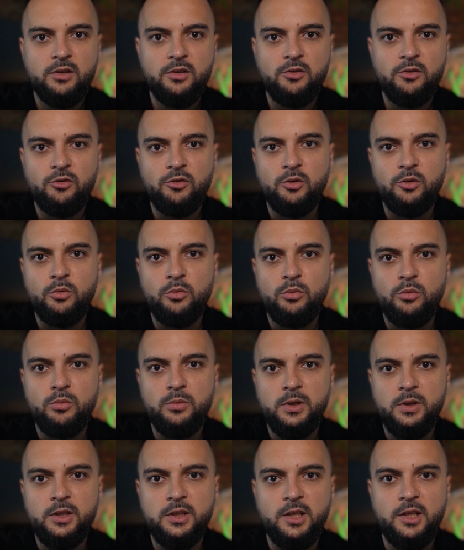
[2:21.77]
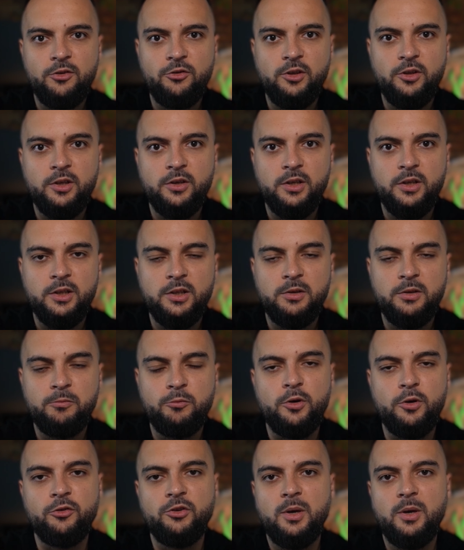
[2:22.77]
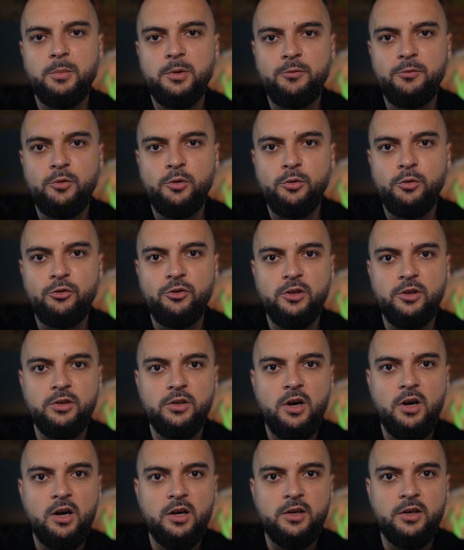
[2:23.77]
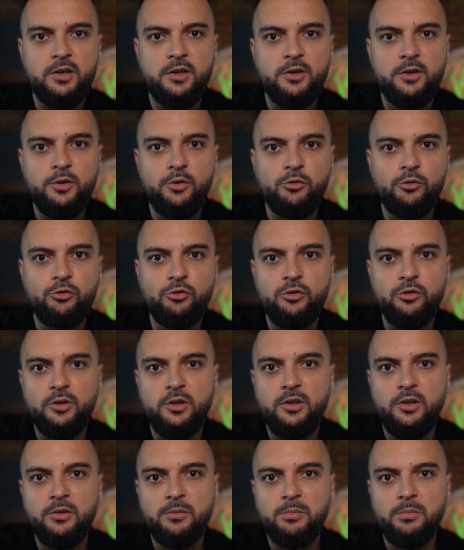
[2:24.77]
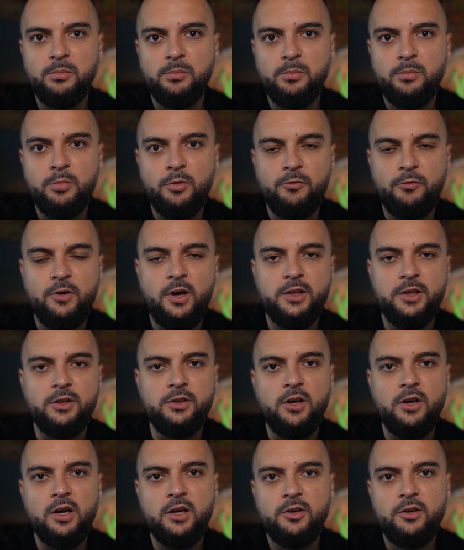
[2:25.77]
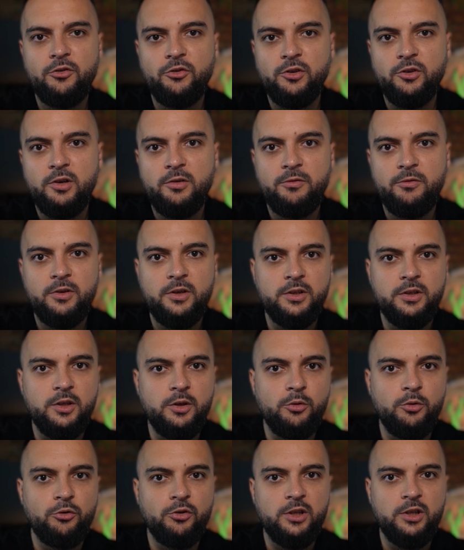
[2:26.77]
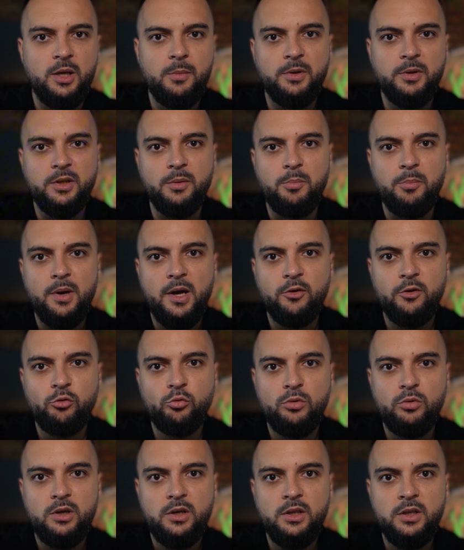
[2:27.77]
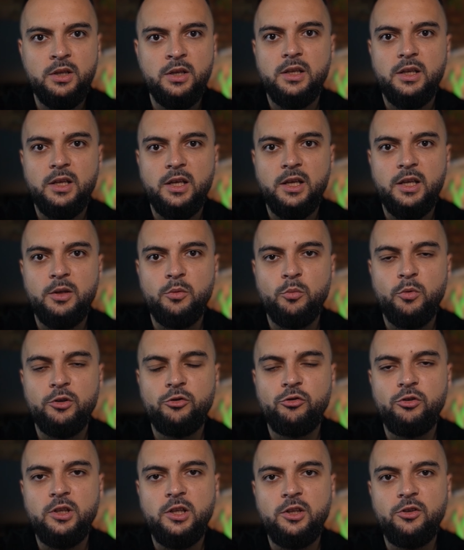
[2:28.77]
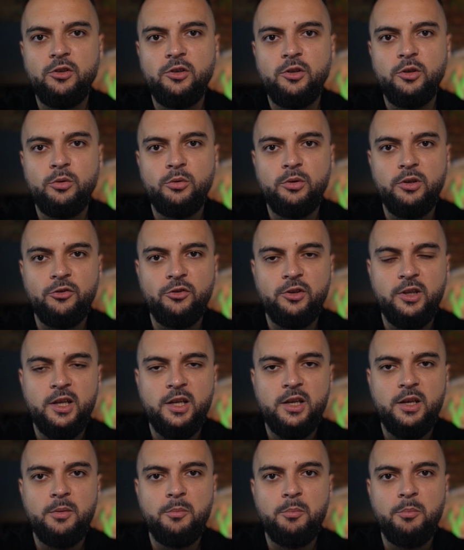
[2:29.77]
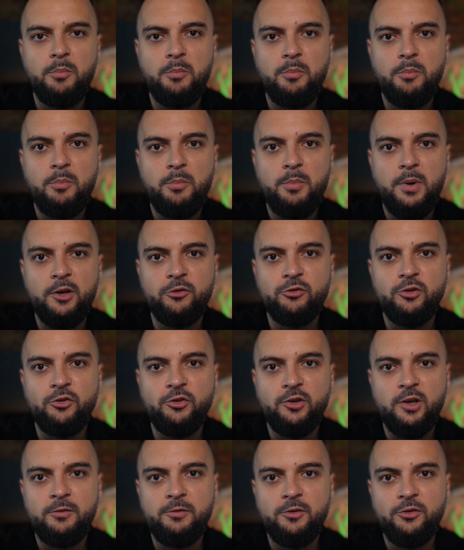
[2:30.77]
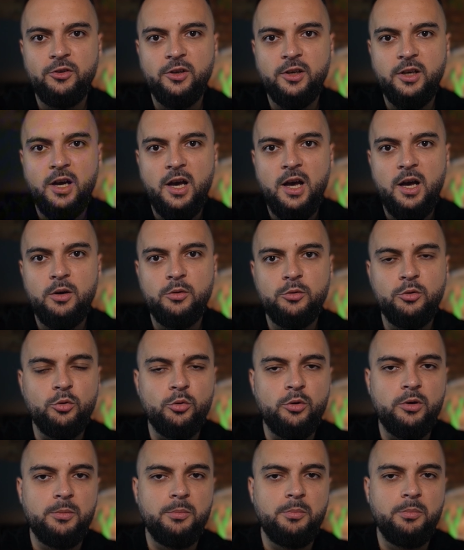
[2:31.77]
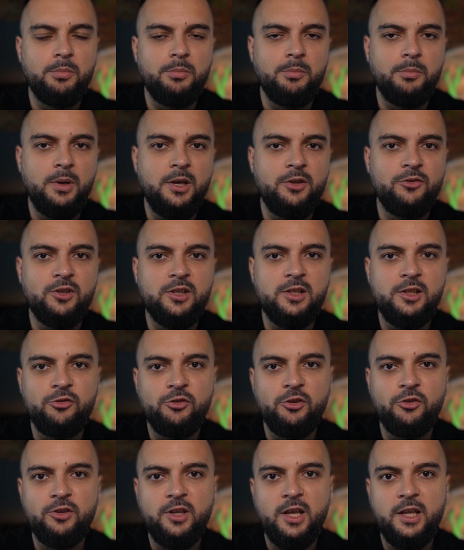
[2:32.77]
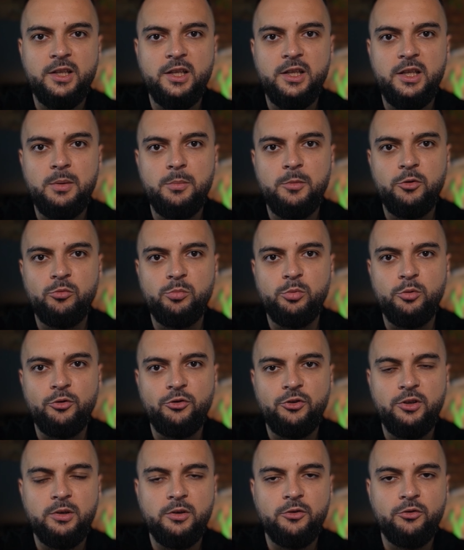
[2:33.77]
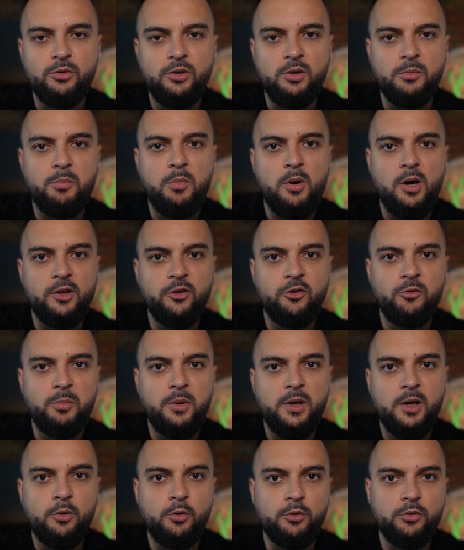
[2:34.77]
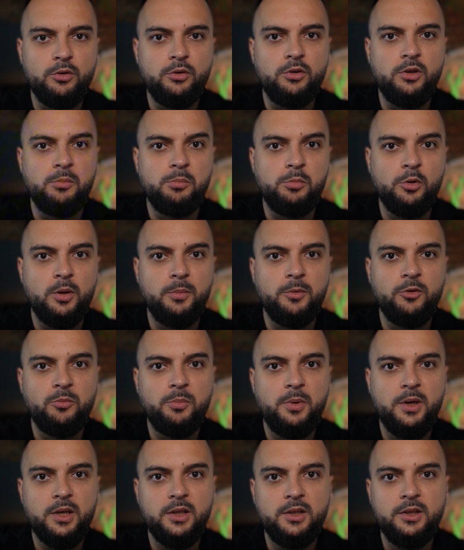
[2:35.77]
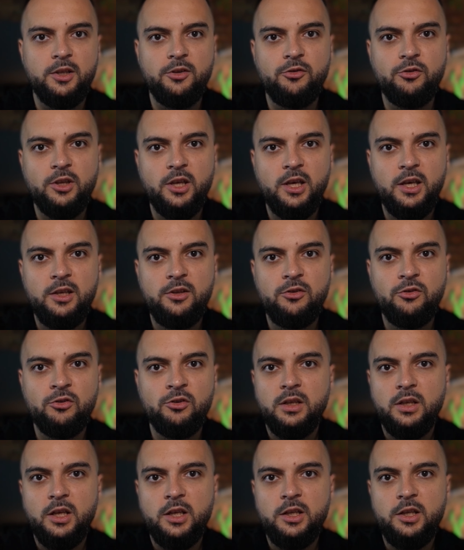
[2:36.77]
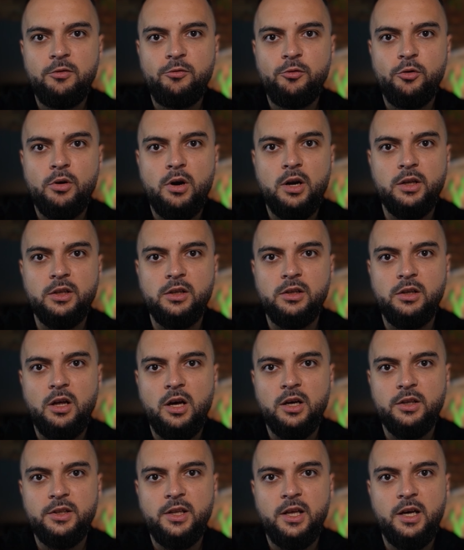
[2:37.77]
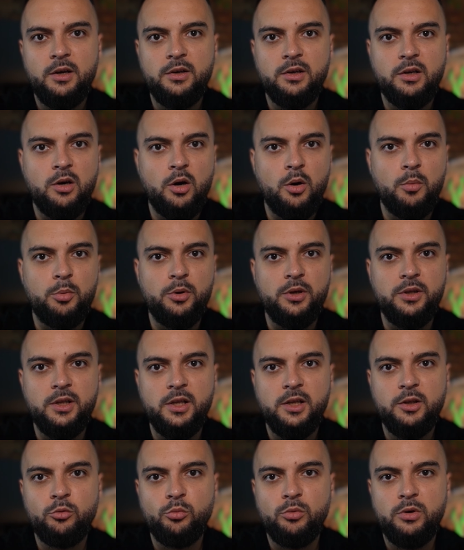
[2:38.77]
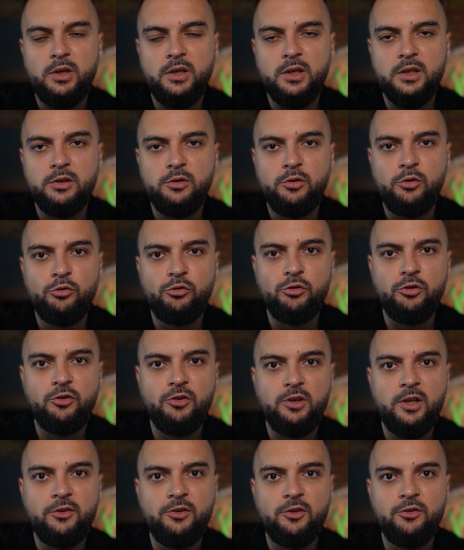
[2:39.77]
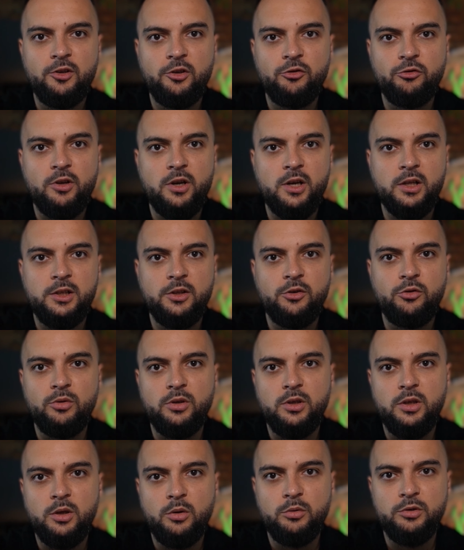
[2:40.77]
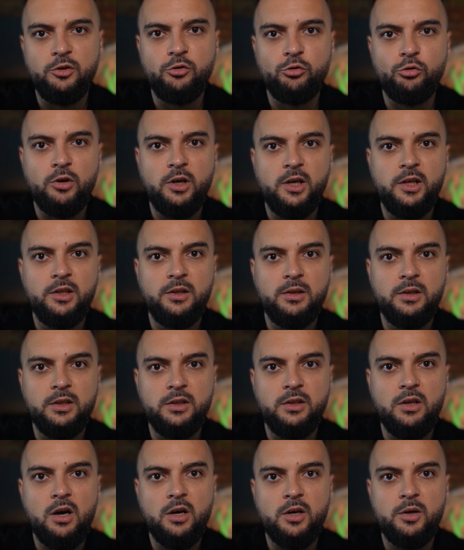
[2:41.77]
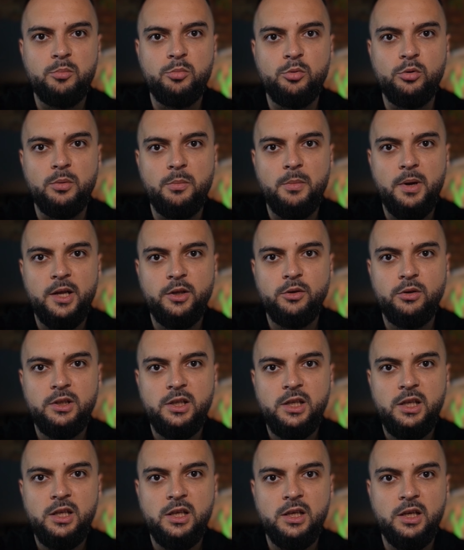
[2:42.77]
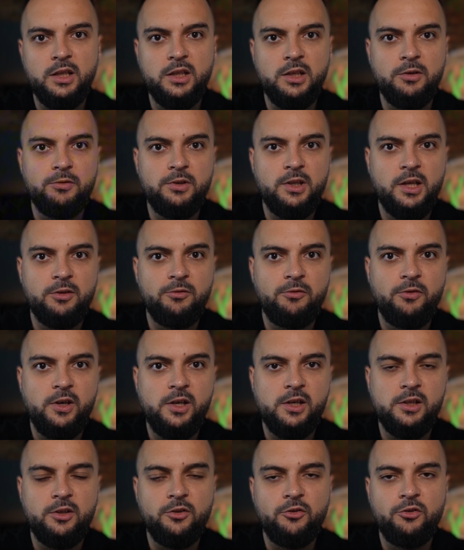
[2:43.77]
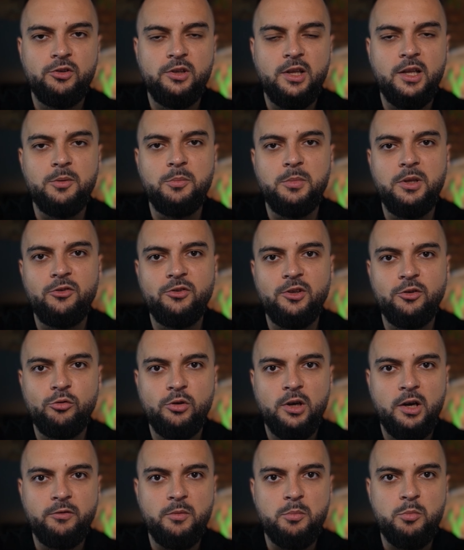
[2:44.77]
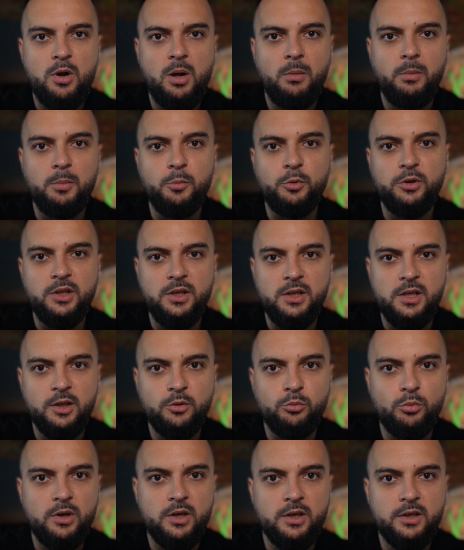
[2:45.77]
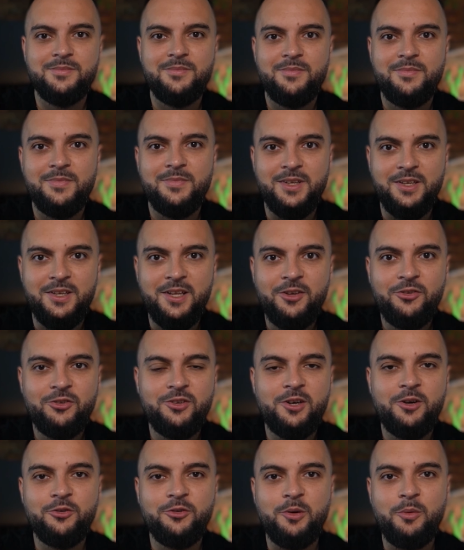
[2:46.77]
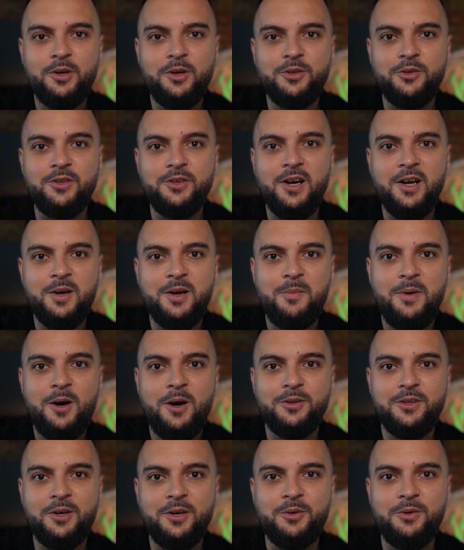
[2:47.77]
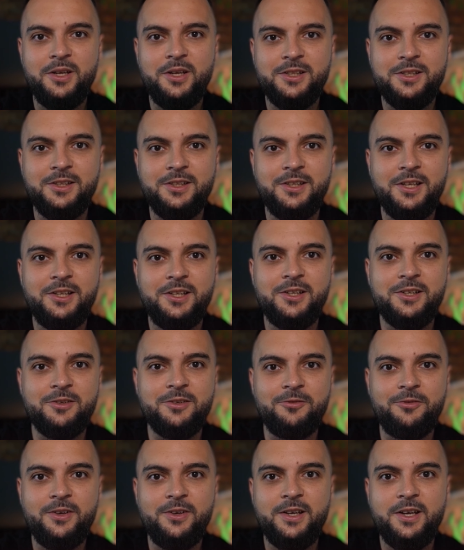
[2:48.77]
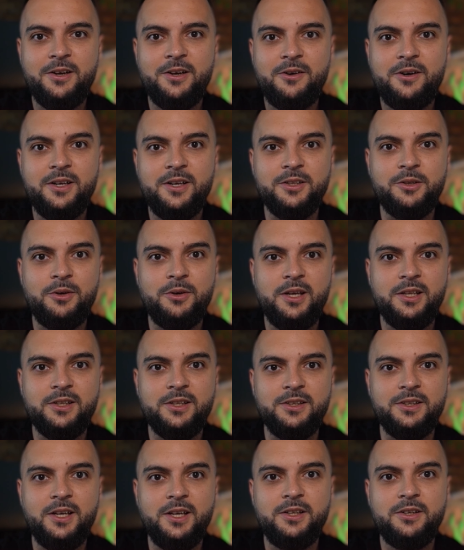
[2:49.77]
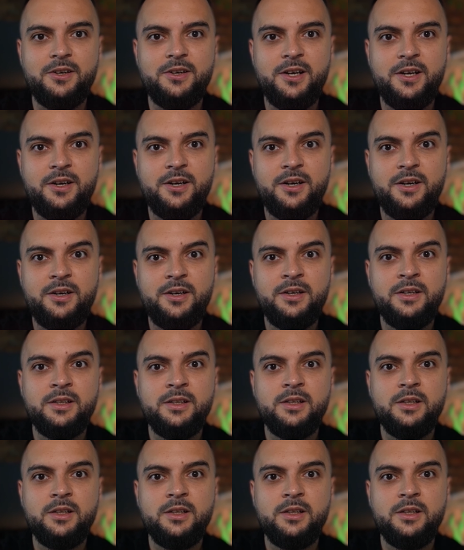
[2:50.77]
So in that secret, for example, if you're using Docker, you should provide a Docker server, the username and the password. And what you need to do is then patch the service account, or basically just add the ImagePull secrets to the pod spec or to the deployment spec in this case. And if you're on a lockdown corporate network, you should SSH directly to a node and try Docker pull manually. And if that fails, that means that you have a problem with the network. The next errors I want to talk about are CreateContainerConfigError and CreateContainerError.